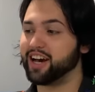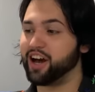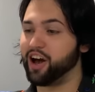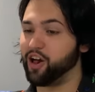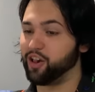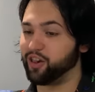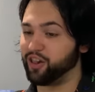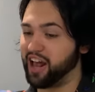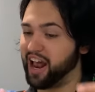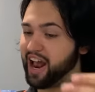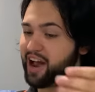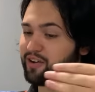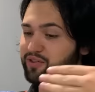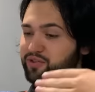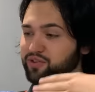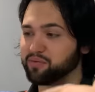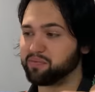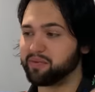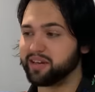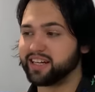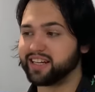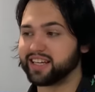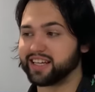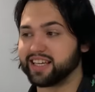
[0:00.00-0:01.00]
allows
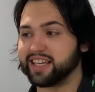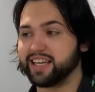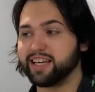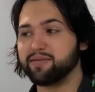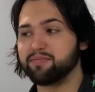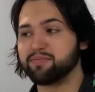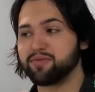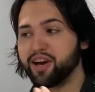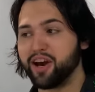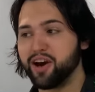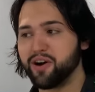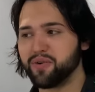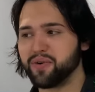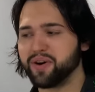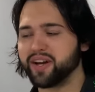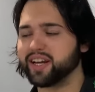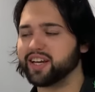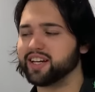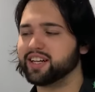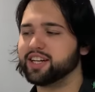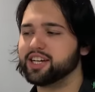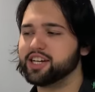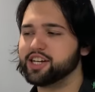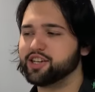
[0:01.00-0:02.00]
me to keep
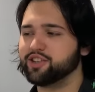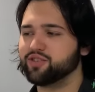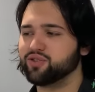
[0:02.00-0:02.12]
going.